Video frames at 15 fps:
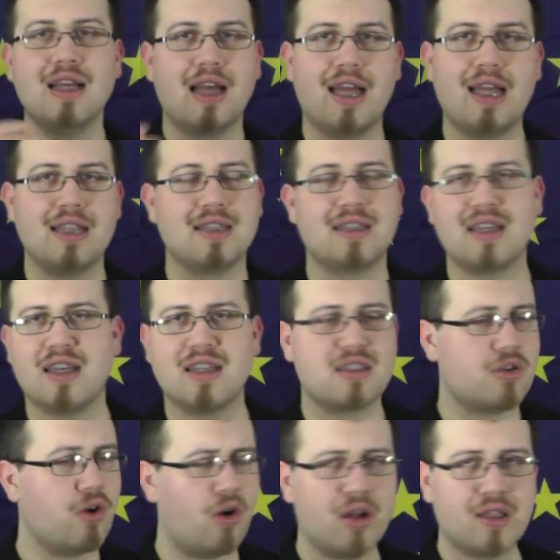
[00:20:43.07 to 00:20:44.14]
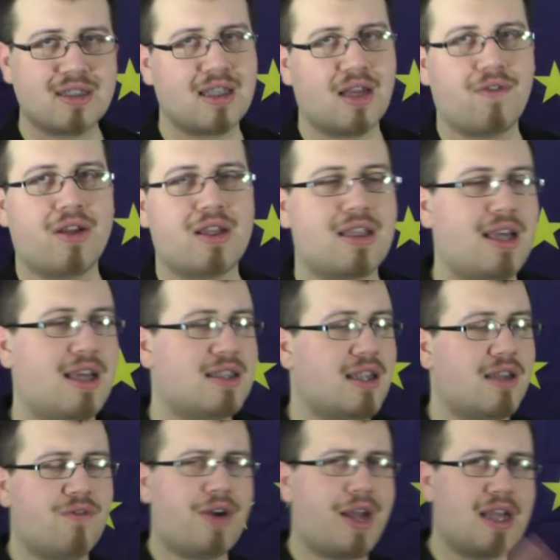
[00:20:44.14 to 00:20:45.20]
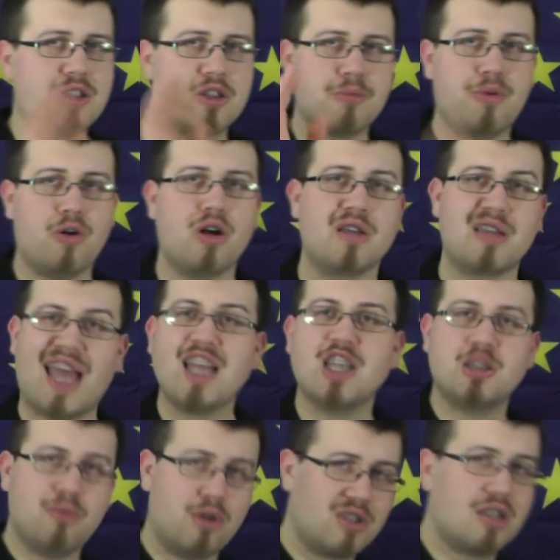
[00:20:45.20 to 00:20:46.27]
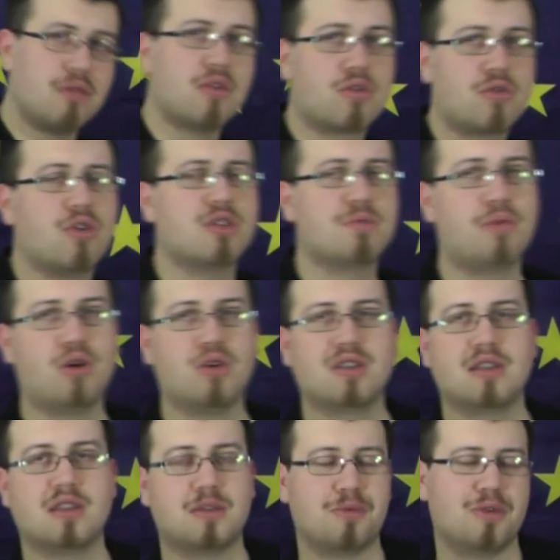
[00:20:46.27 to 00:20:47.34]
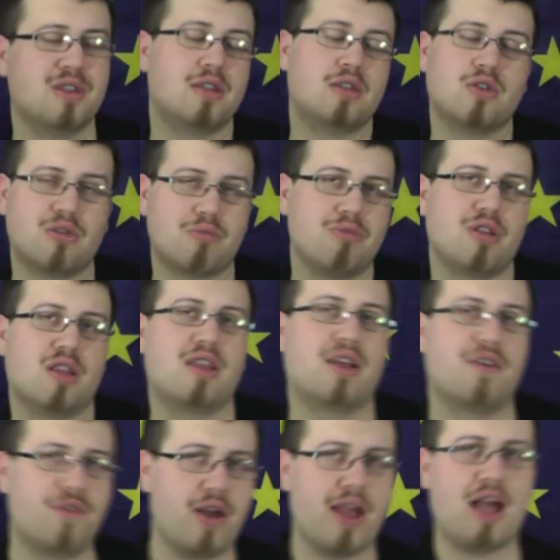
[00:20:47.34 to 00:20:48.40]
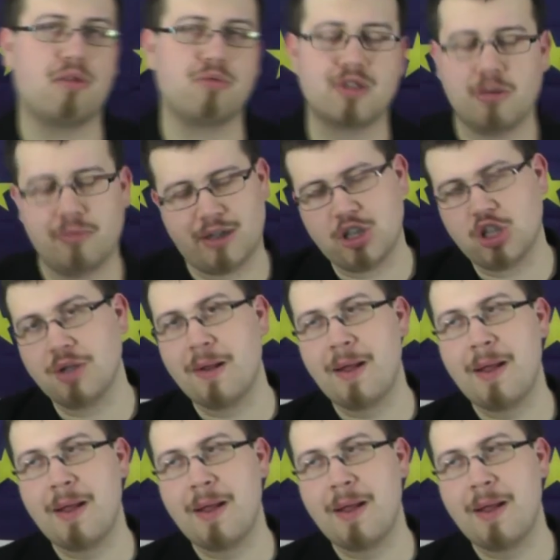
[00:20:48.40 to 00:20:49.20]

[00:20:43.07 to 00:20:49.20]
and swords, stuff like that, and fire support, actually mostly with crossbows, the Swiss, not with firearms so much.